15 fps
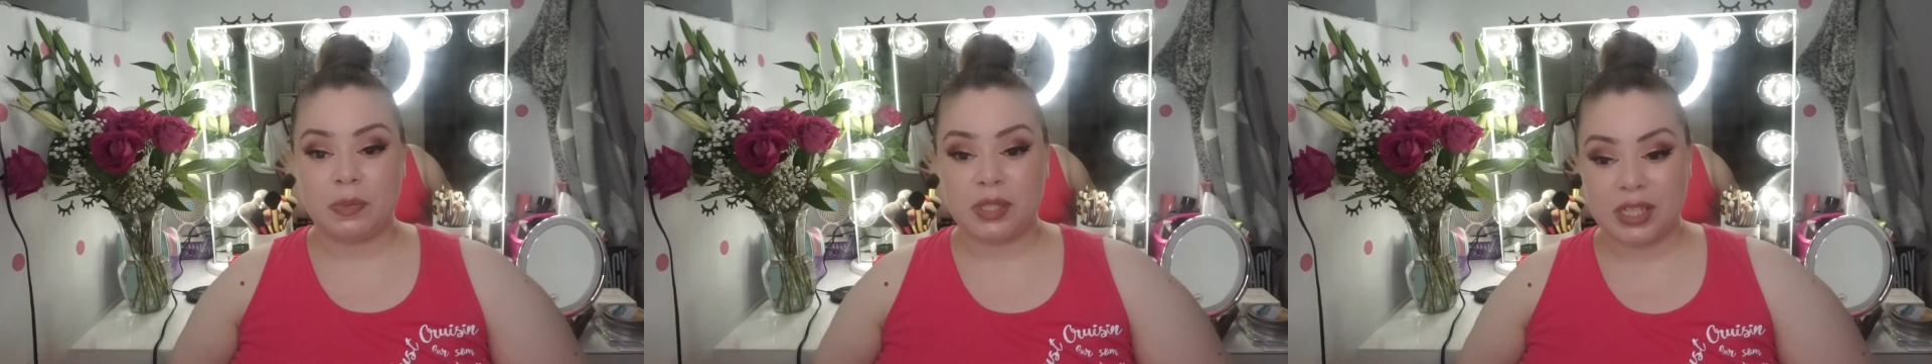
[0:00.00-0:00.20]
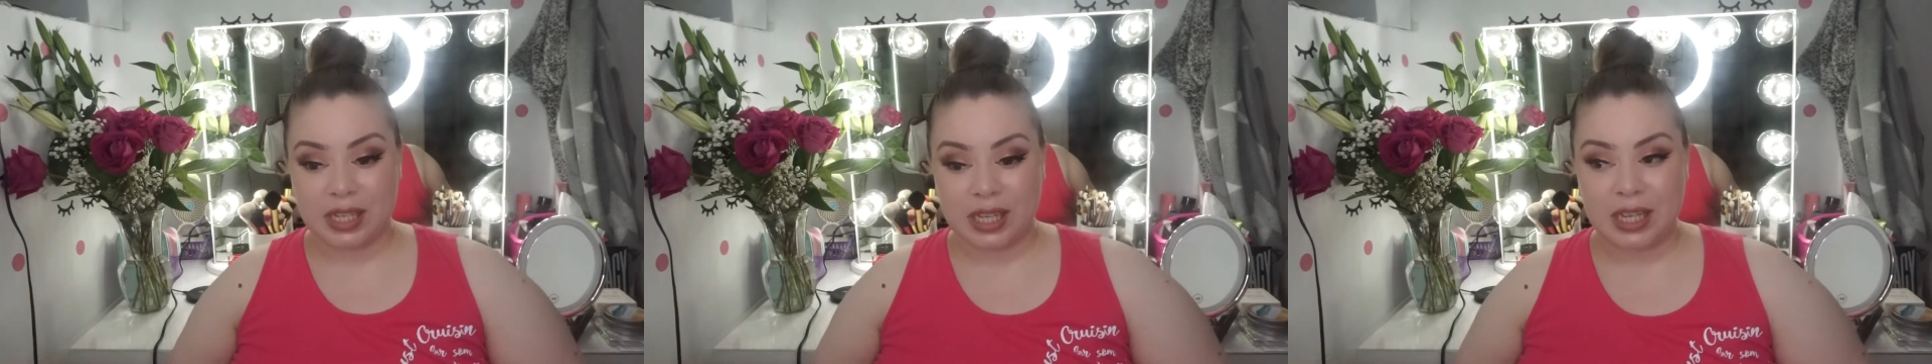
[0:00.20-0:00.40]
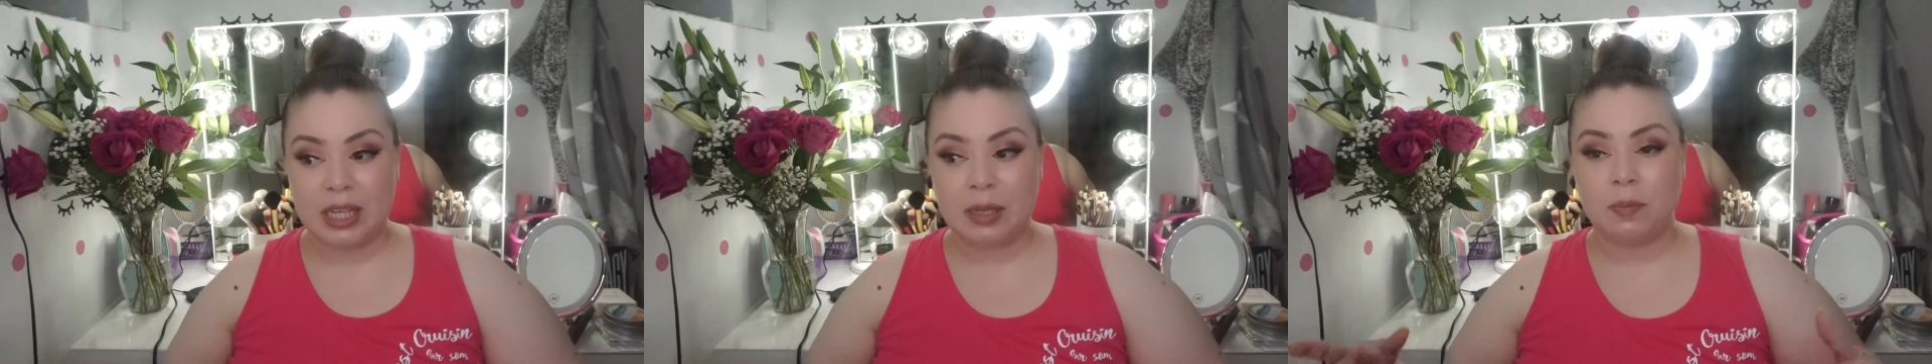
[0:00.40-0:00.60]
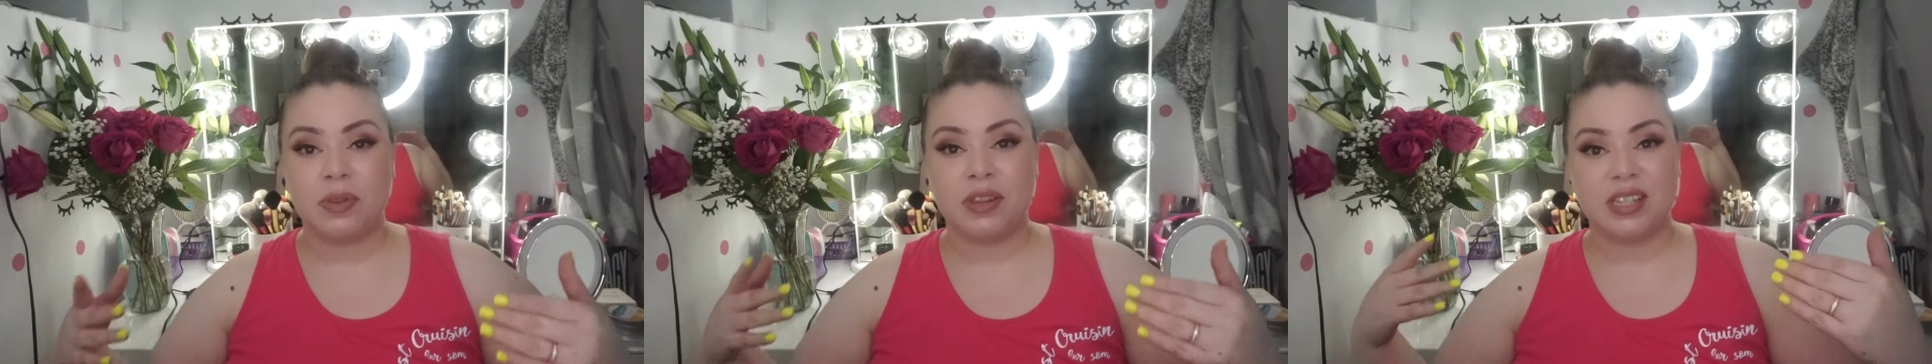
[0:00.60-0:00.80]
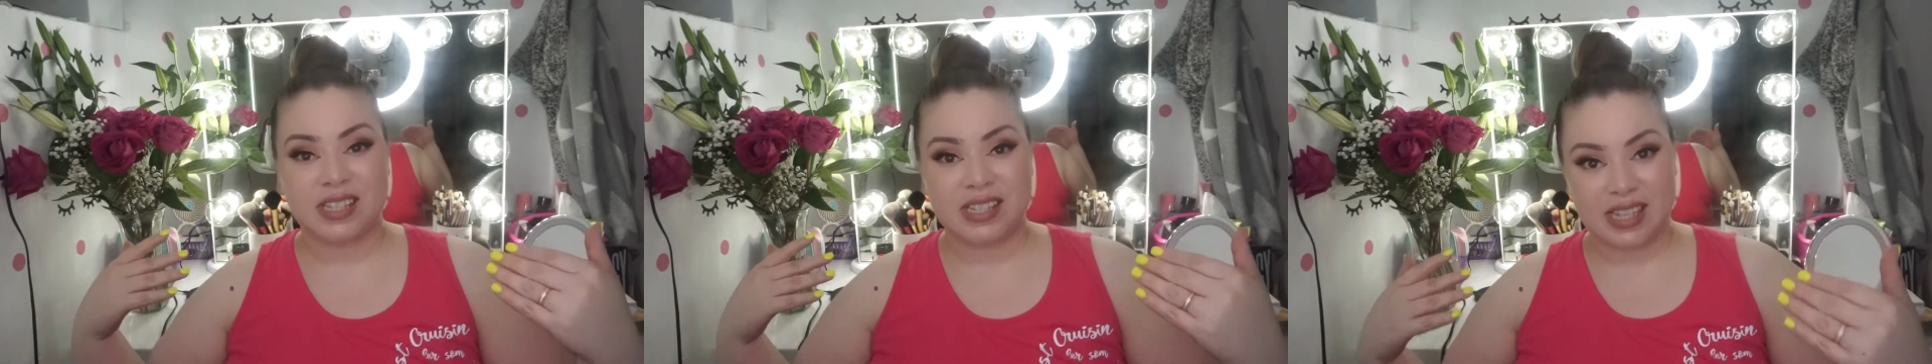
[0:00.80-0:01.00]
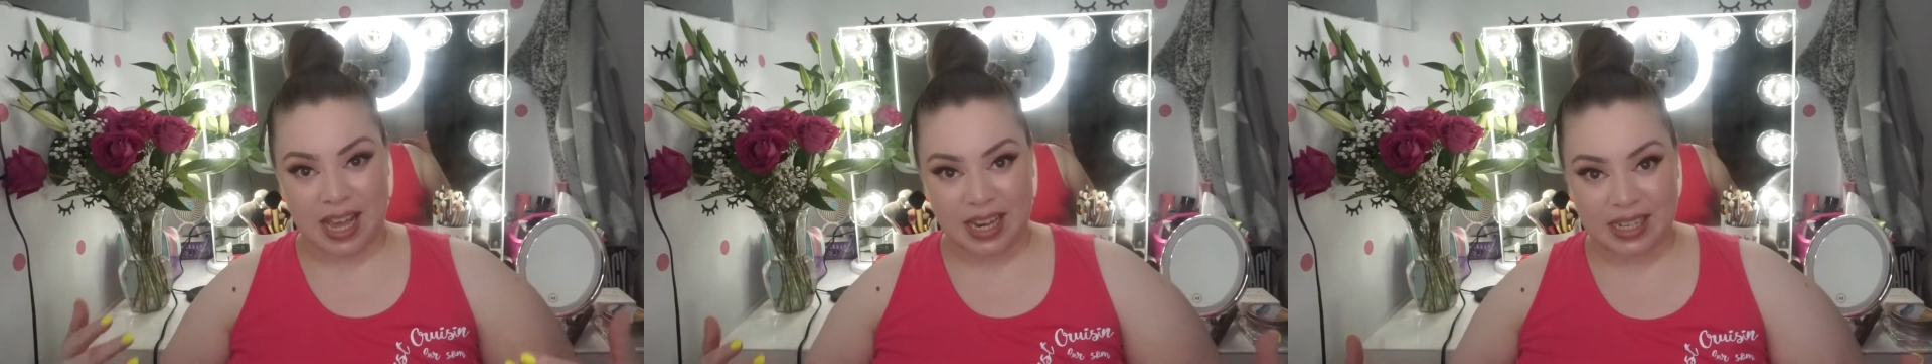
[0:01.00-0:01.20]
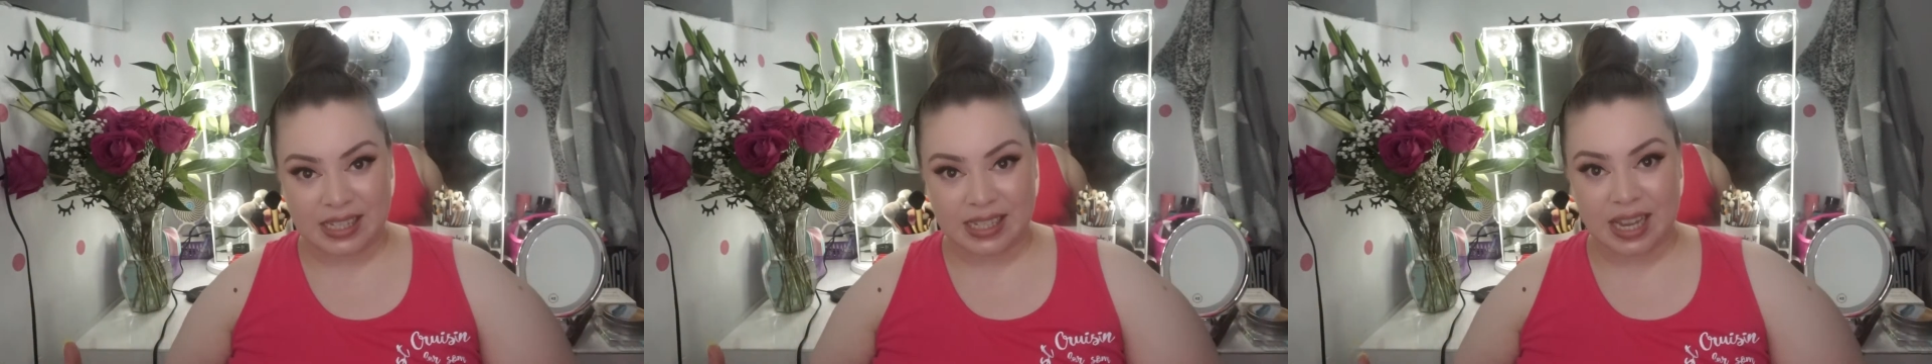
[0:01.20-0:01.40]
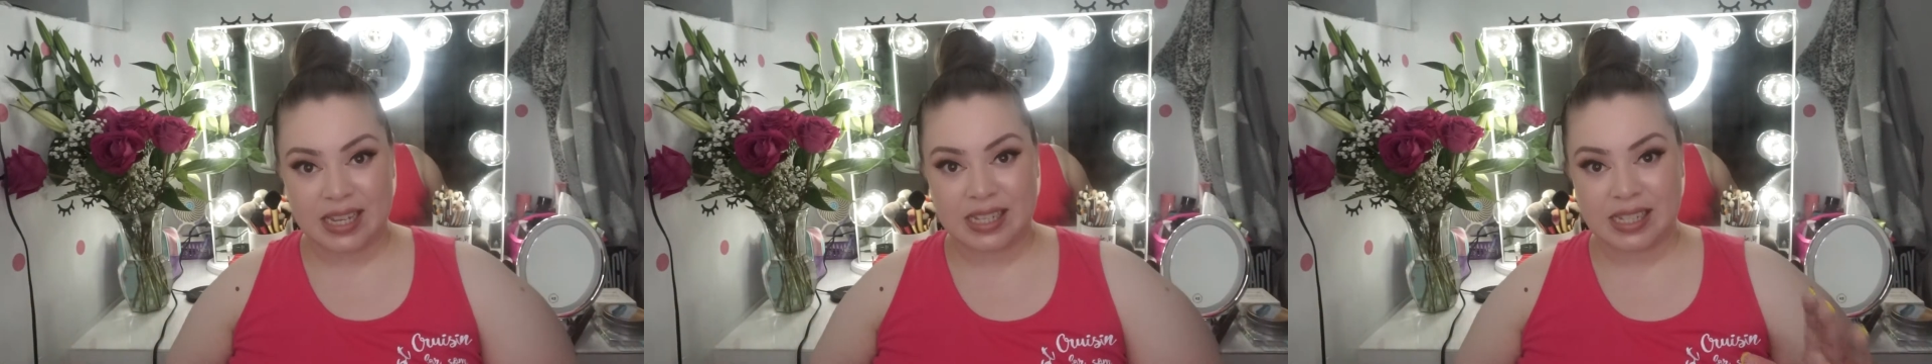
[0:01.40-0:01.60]
keep the
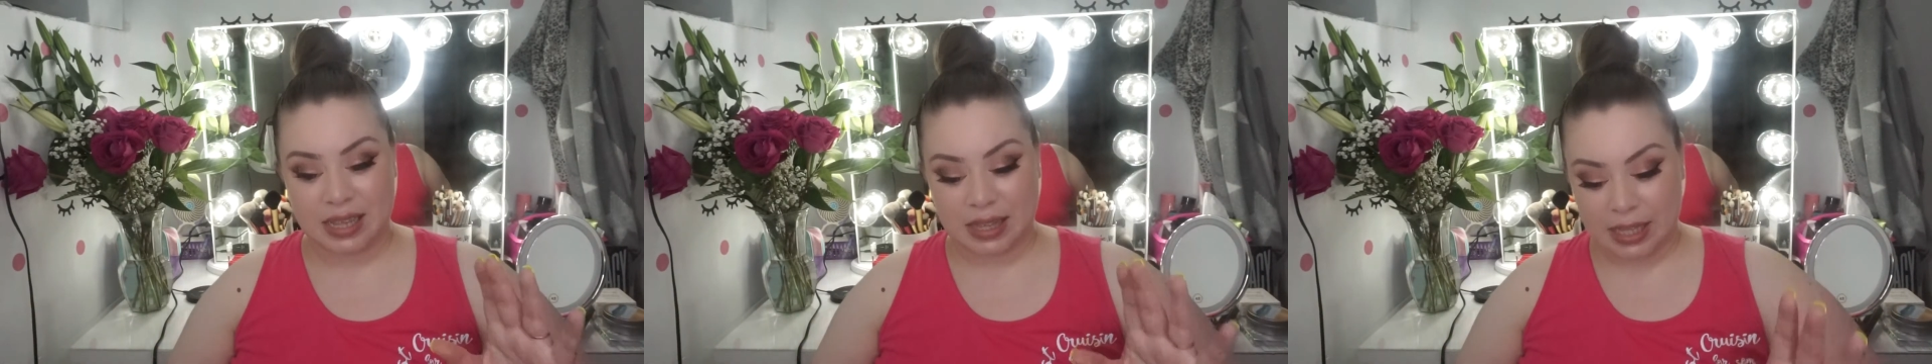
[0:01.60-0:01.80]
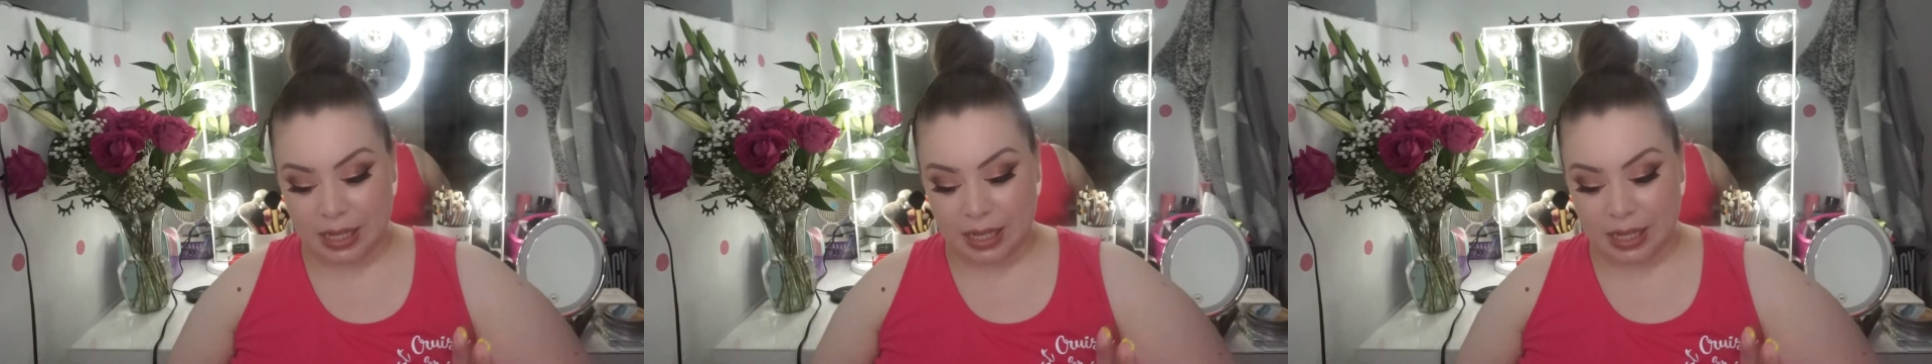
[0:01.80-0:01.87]
sanitizing